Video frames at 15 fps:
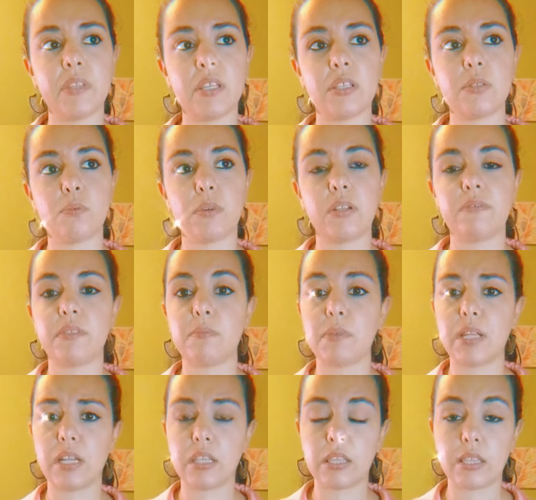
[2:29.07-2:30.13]
is one of the
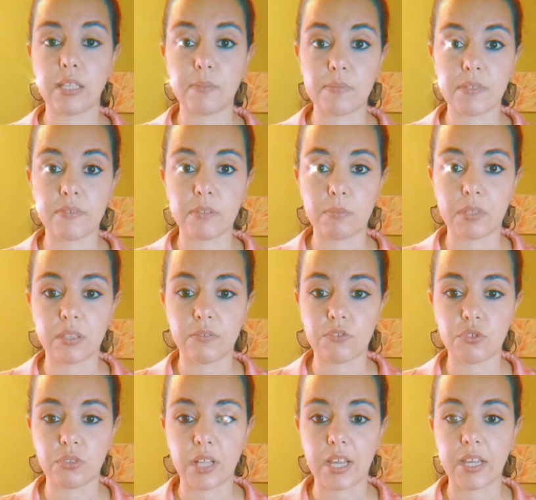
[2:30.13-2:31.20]
main themes of the month of
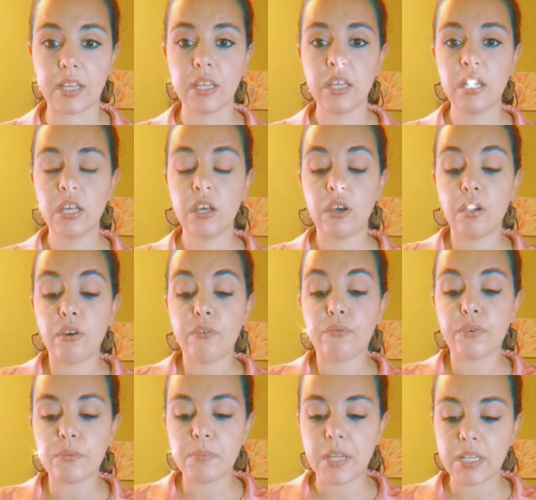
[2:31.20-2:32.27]
July
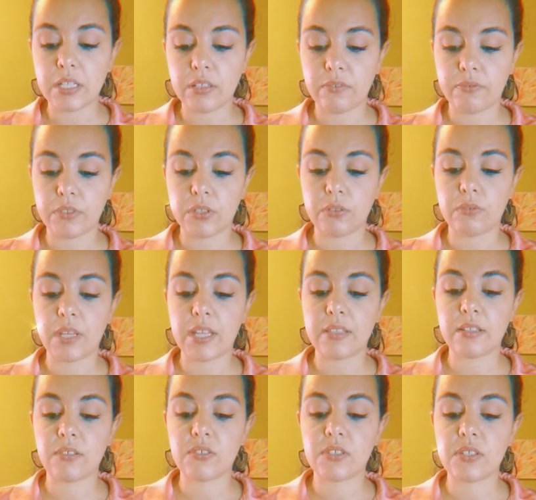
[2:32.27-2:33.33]
for many of you.
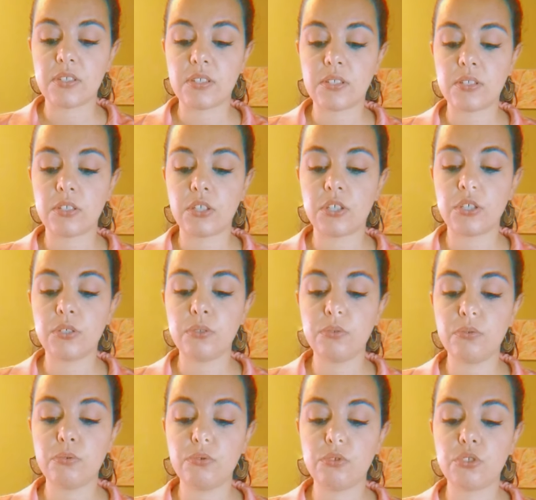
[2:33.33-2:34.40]
And there's this
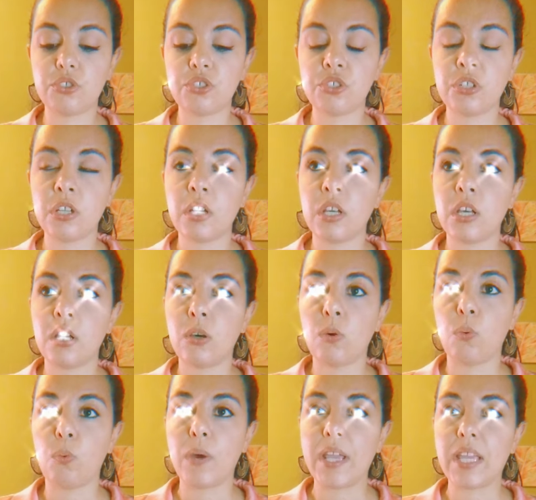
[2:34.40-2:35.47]
huge
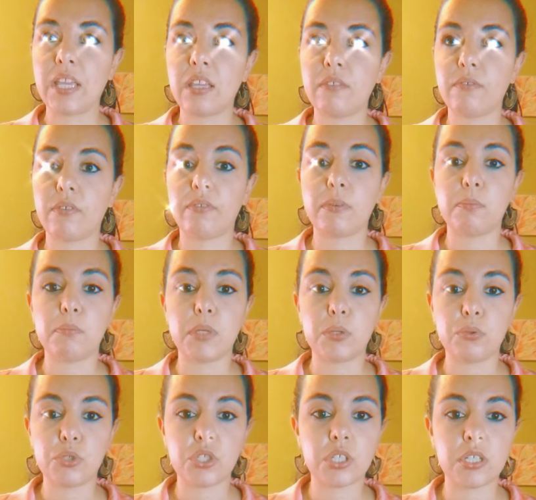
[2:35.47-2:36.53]
wave of
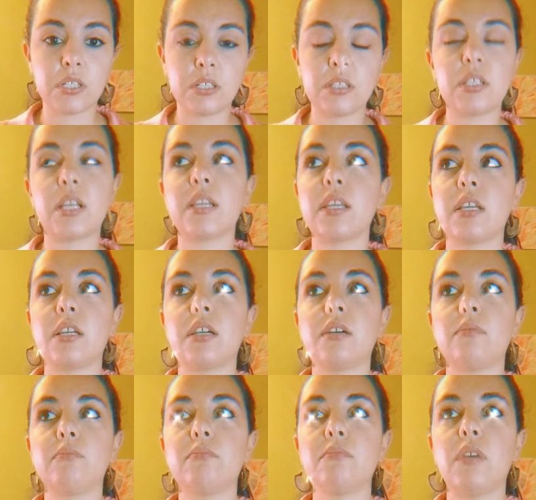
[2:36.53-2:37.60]
emotion that can
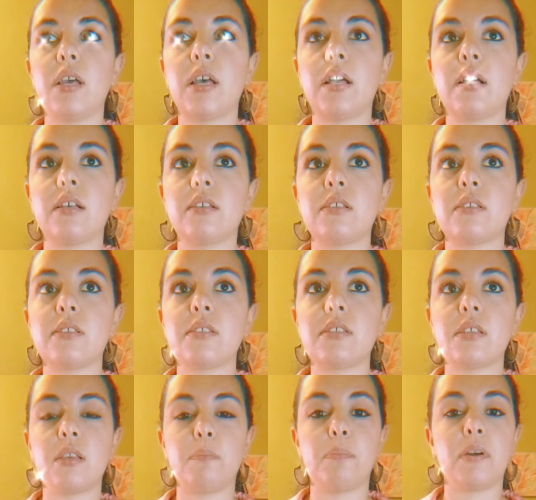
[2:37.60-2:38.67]
come
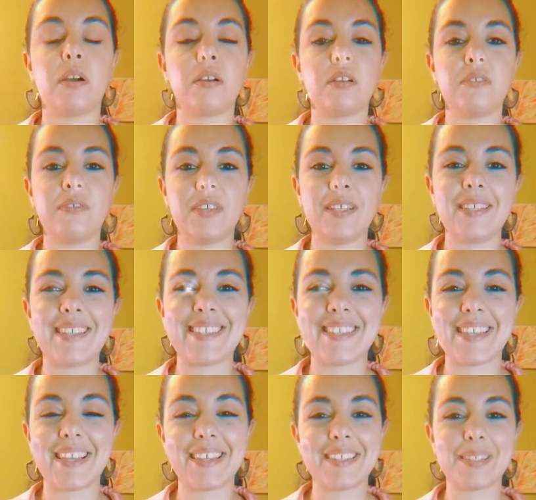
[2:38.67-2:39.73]
as a part of it, as
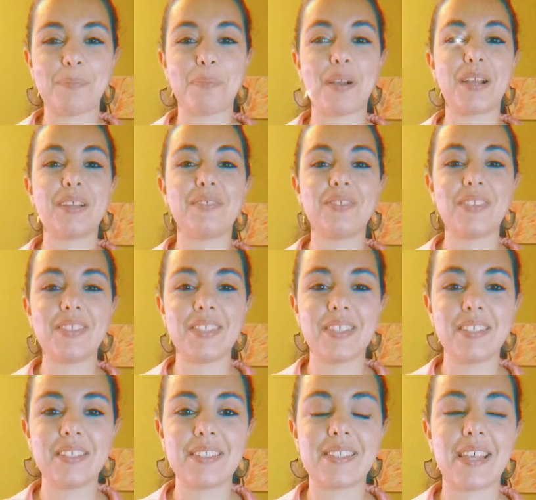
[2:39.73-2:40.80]
a part of the
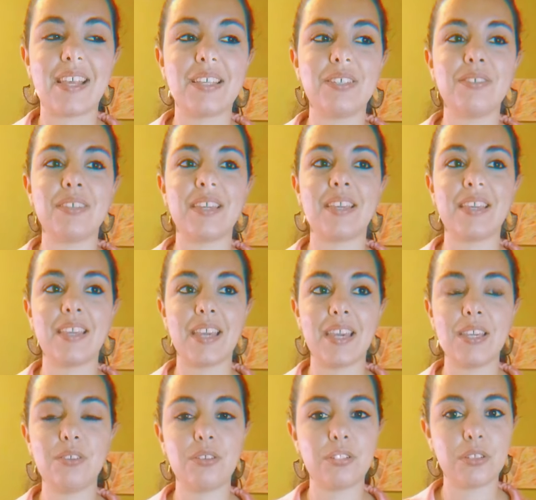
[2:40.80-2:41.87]
deal, is that you can
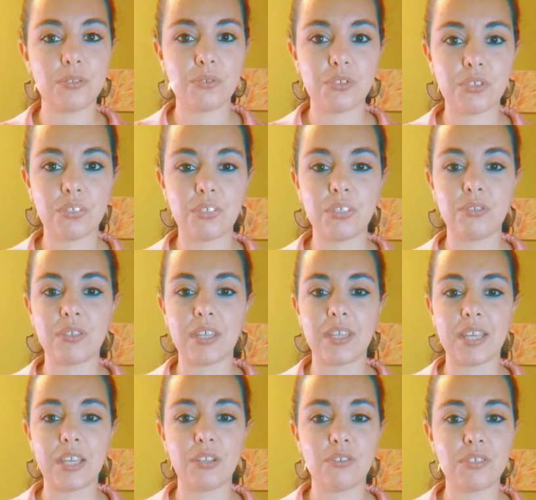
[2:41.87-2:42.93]
get your closure, you can
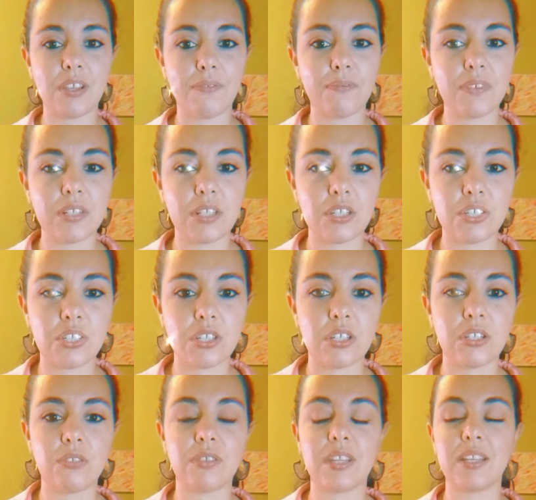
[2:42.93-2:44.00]
get your
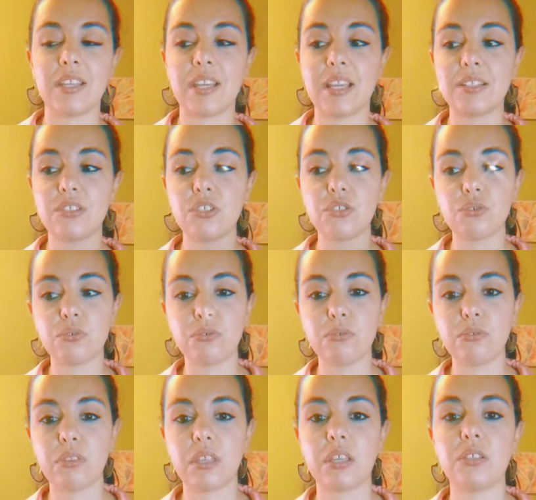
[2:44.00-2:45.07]
definition, you can get the
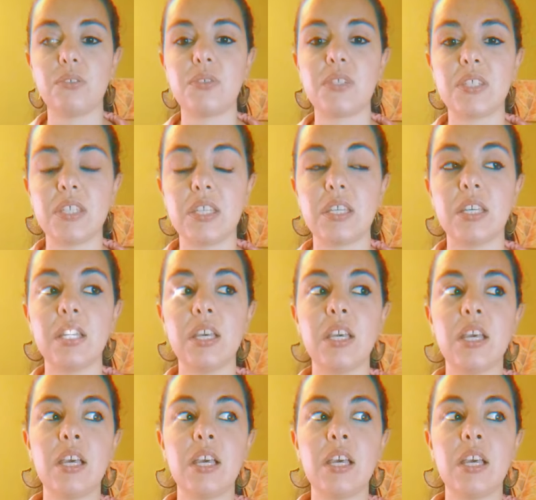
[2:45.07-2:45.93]
truth that you seek,